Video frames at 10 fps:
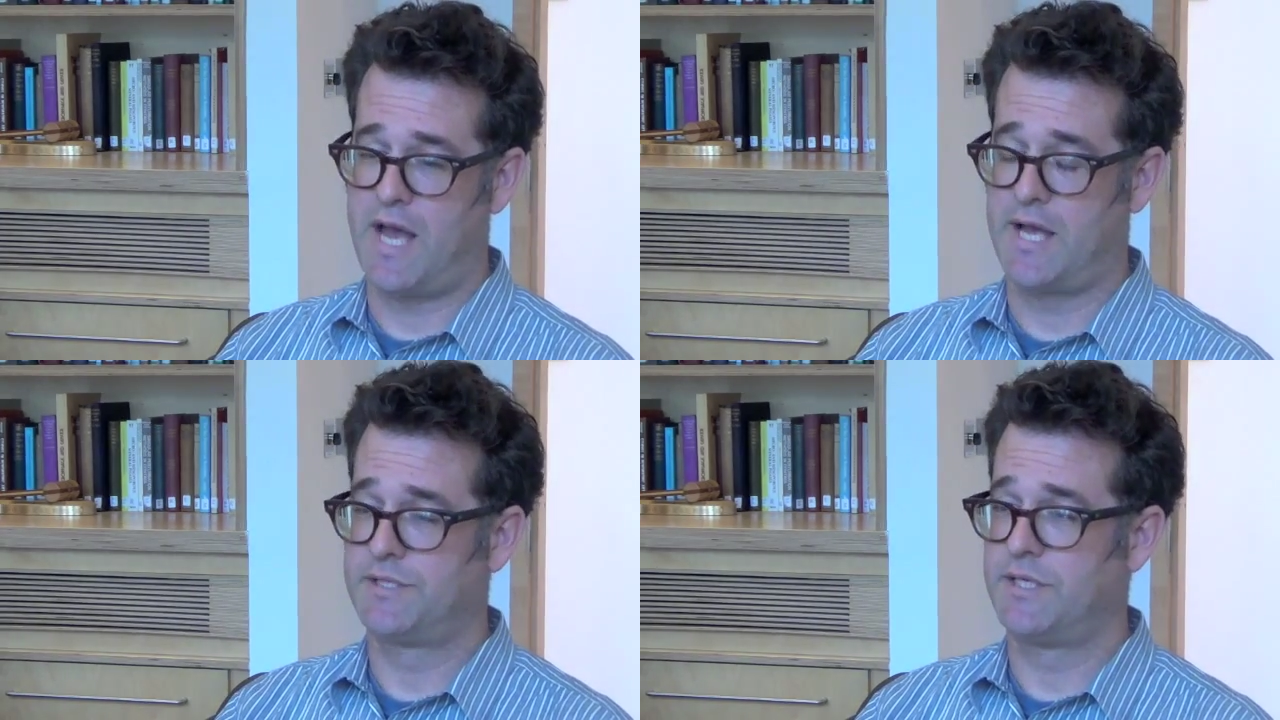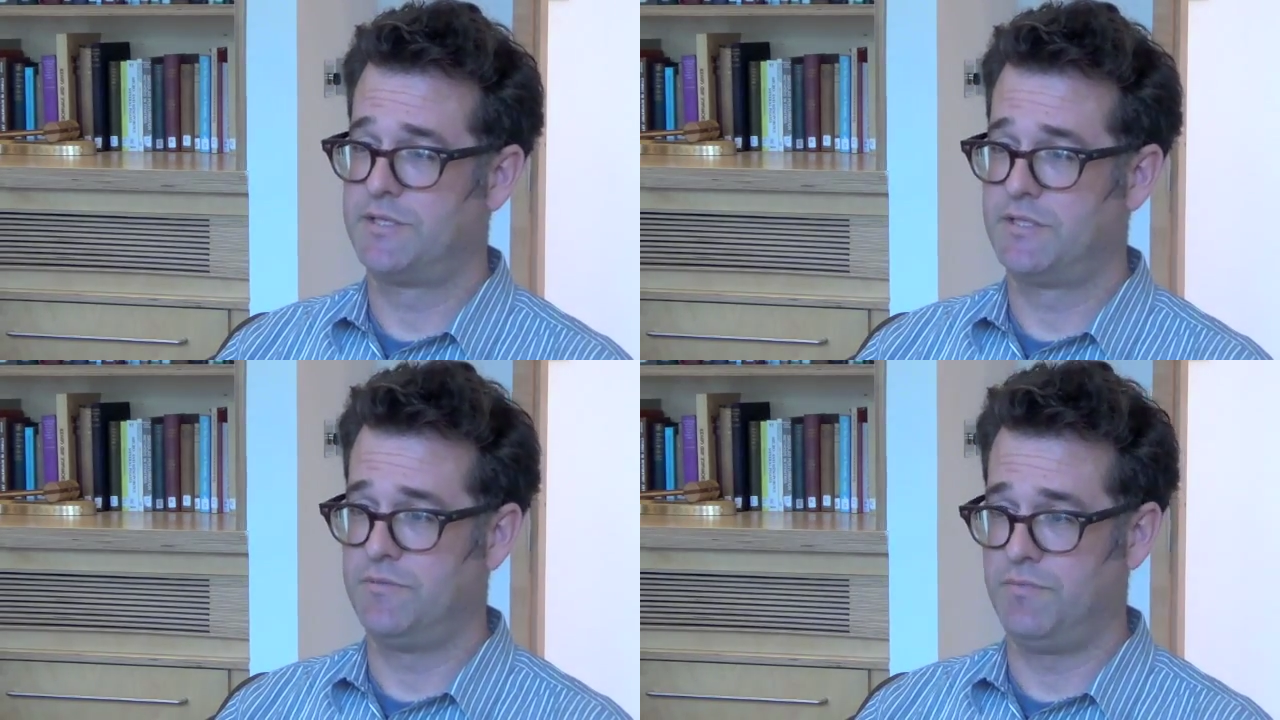
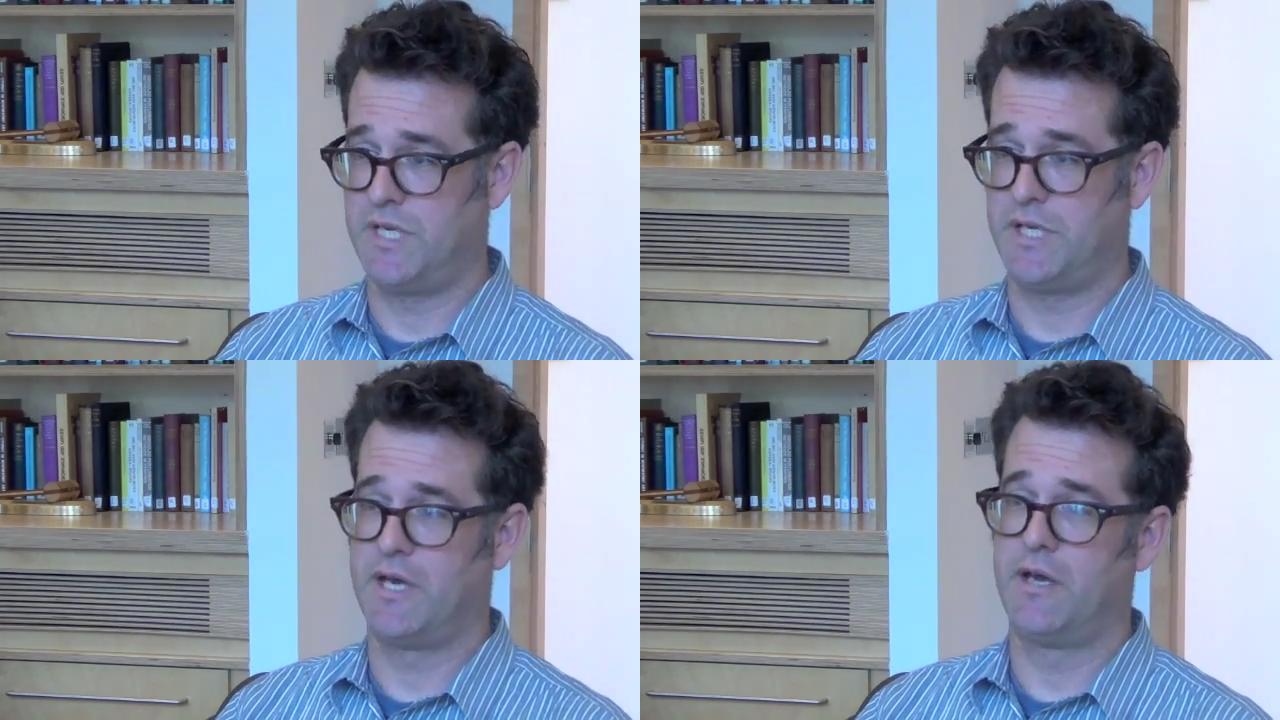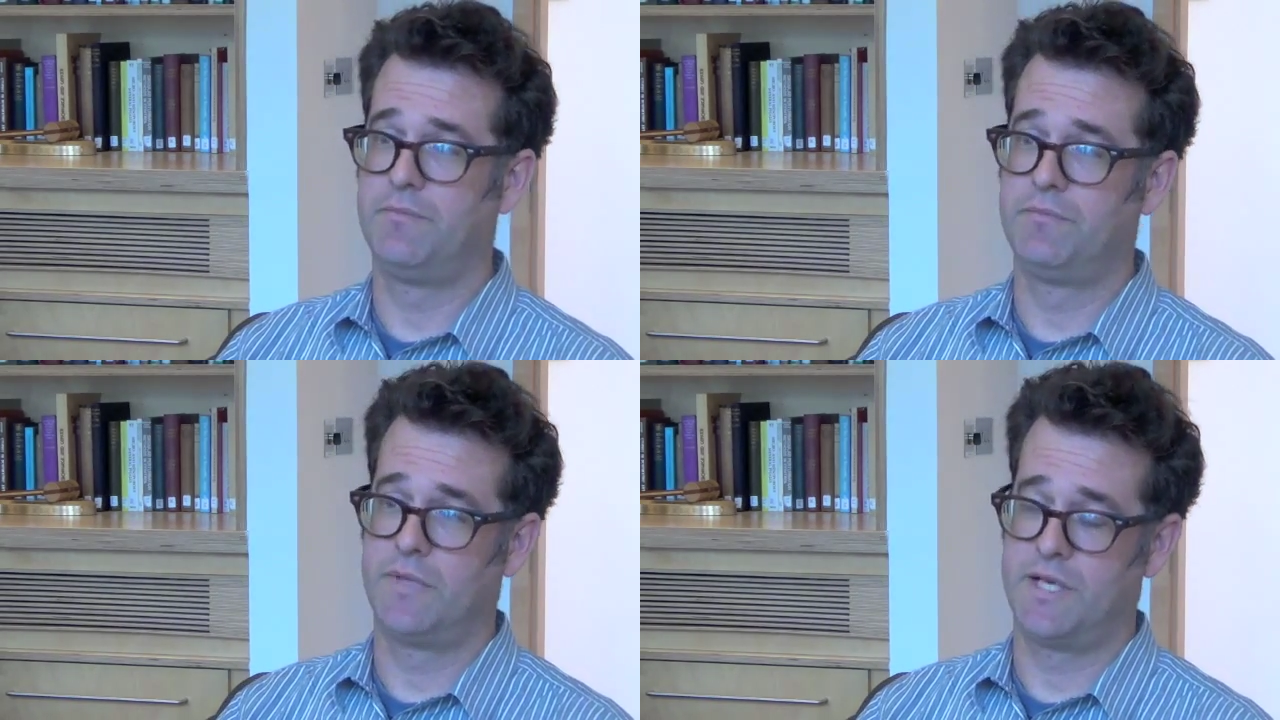access to
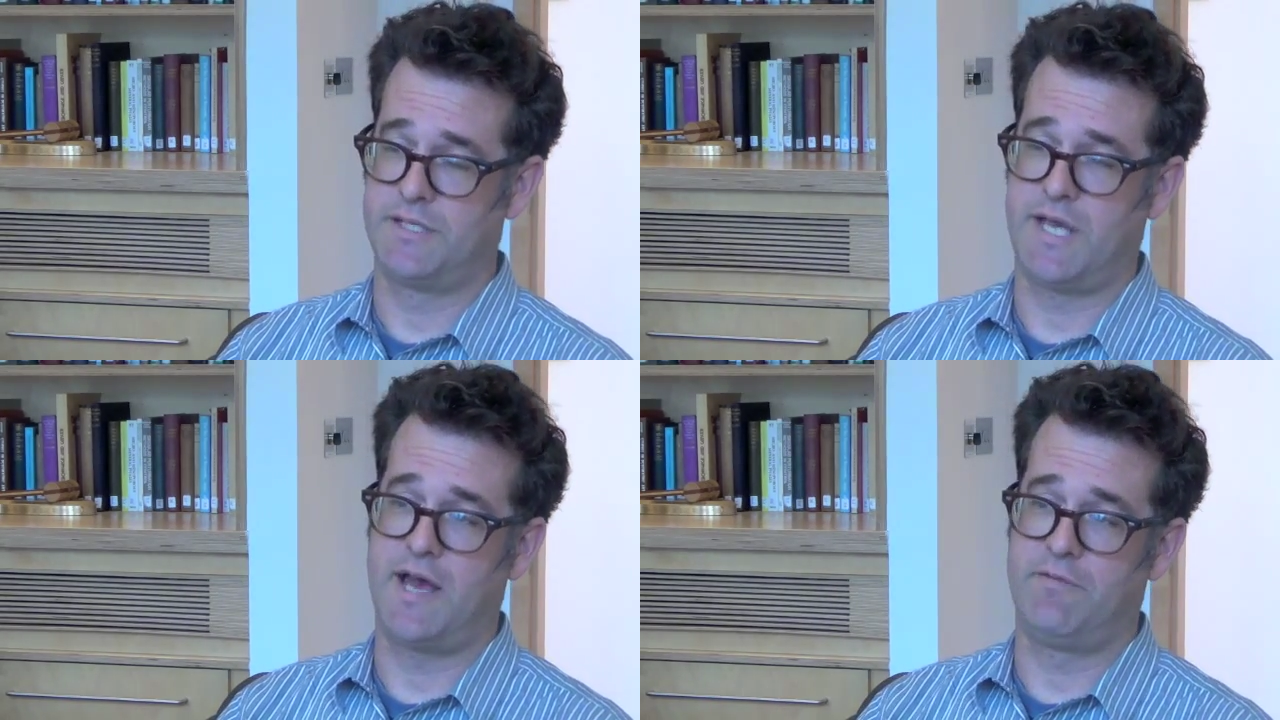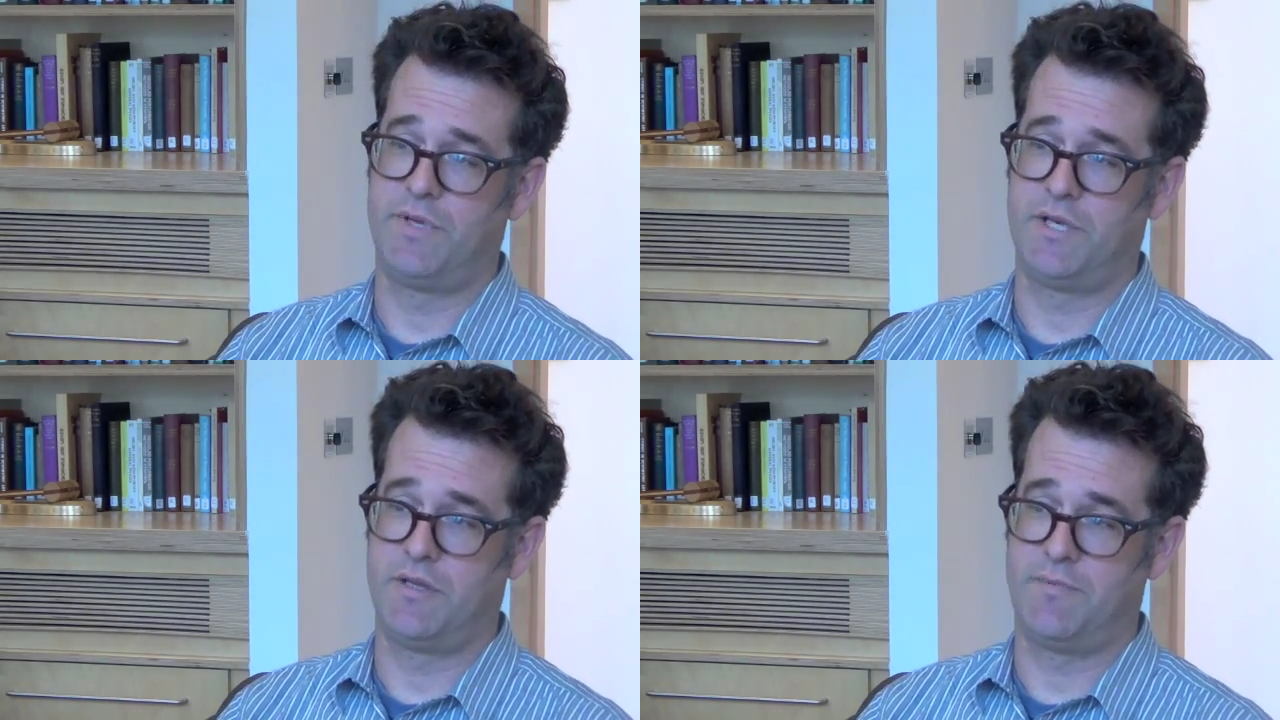media, as they have
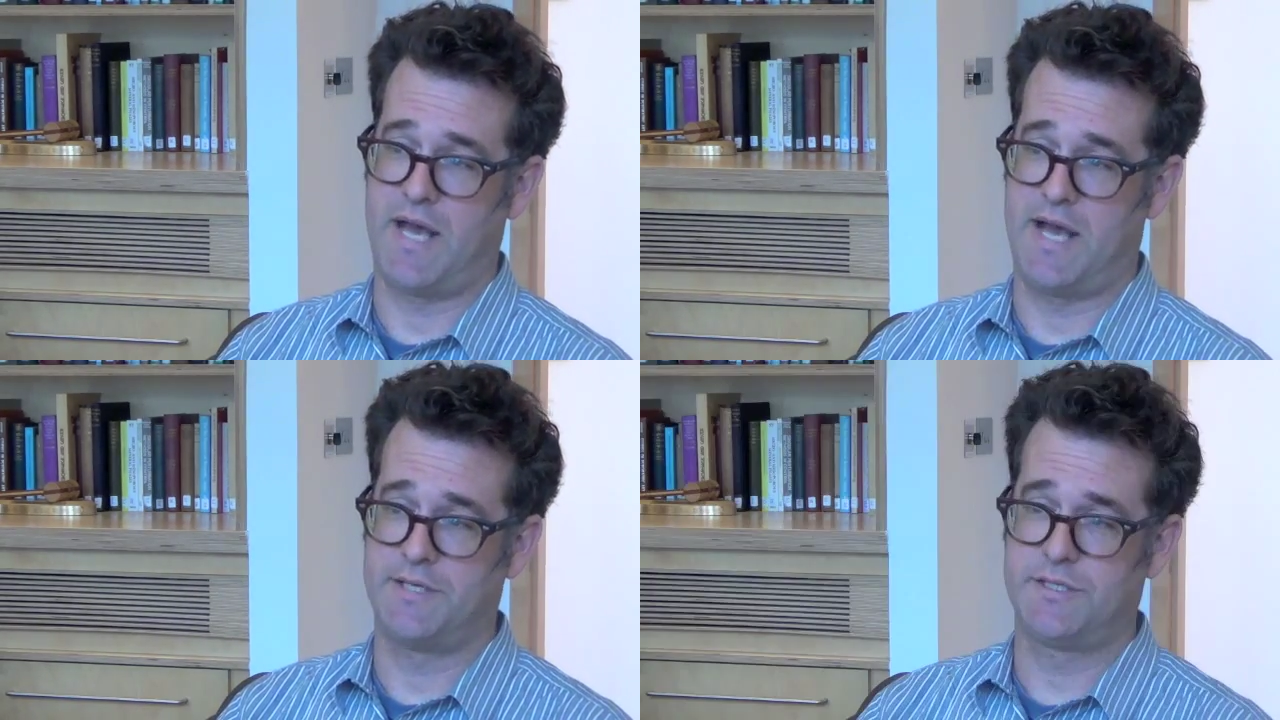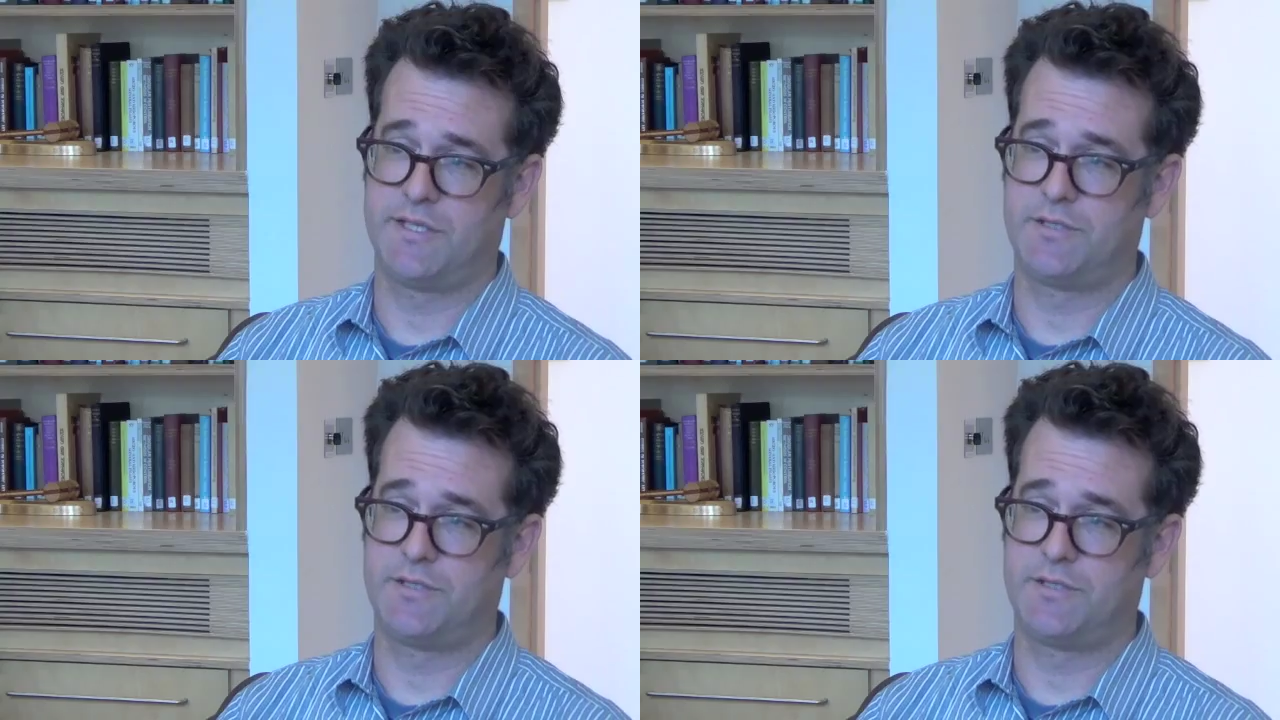been in the past.